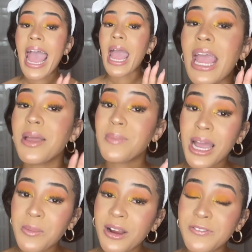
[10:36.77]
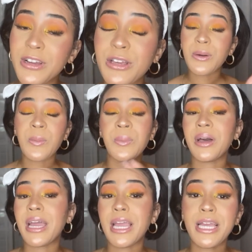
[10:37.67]
It might work for you,
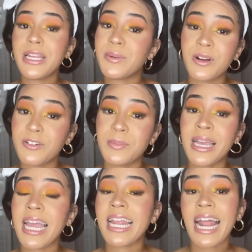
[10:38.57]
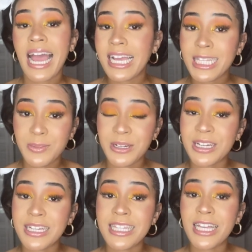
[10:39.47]
but it didn't work for me. And I
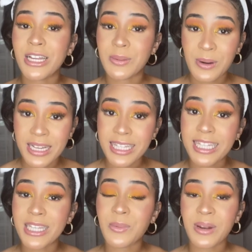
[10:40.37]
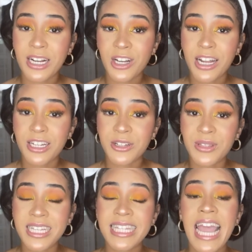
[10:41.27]
experienced under processing when I tried to do
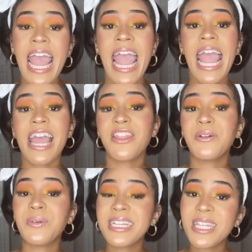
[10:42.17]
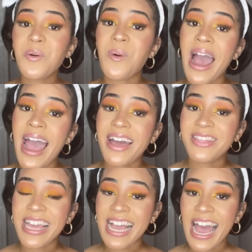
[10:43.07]
this. And the reason why I
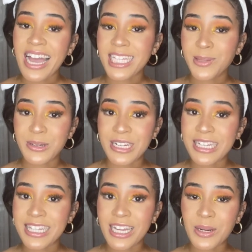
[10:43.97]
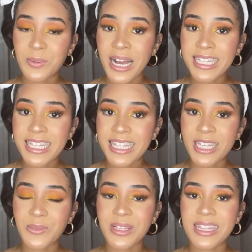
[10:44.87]
think I experienced under
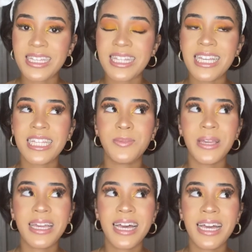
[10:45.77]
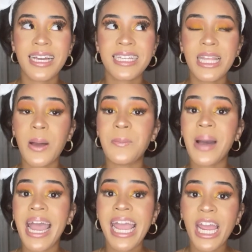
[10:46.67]
processing with this is because
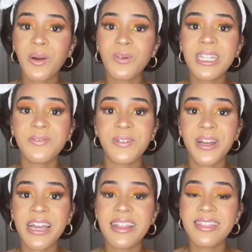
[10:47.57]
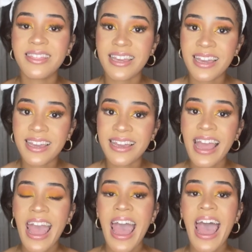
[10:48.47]
my hair was very thick.
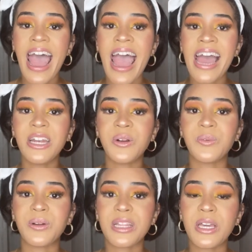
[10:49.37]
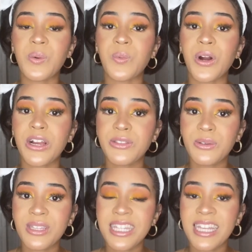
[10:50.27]
I had to really work
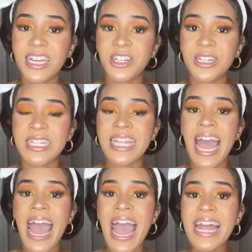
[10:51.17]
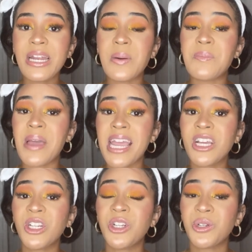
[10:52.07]
through the sections. I had to
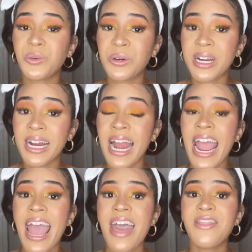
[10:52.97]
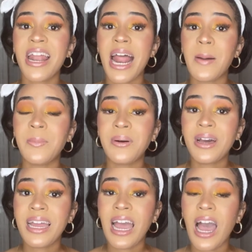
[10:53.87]
make sure that I
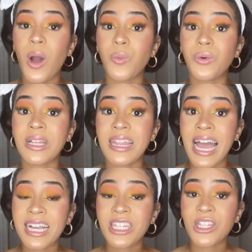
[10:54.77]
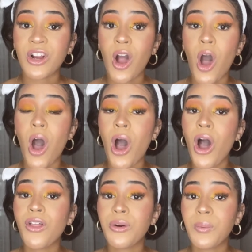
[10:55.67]
put relaxer
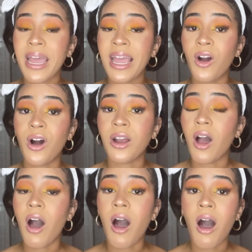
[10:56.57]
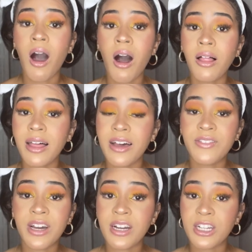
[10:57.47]
all the way on all of
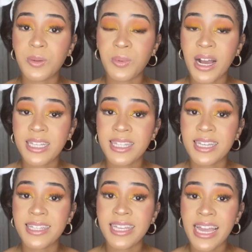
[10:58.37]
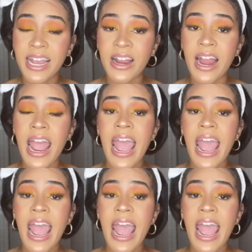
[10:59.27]
the under processed hair.